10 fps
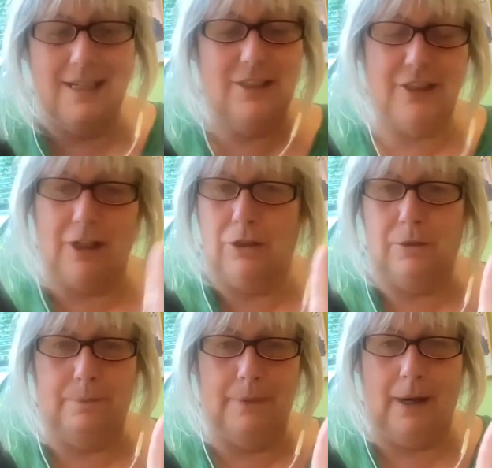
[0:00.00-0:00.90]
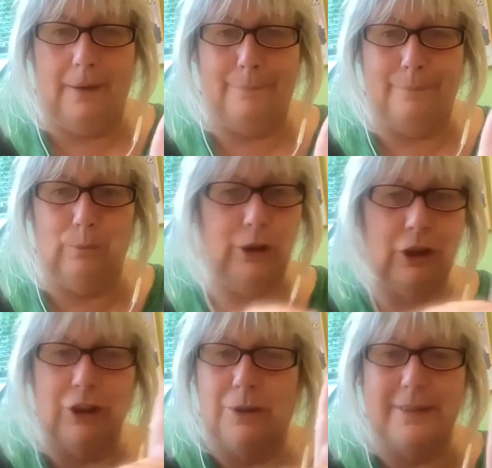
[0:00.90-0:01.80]
So what you
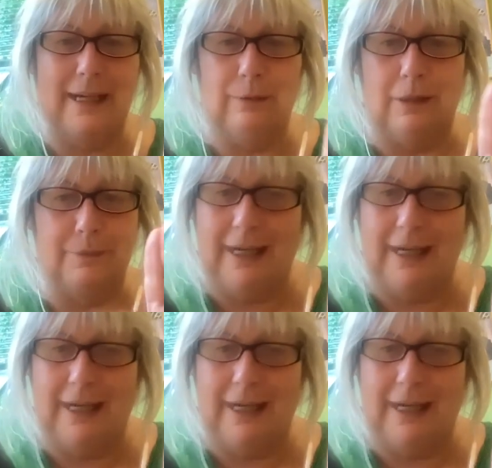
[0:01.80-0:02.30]
could do is count up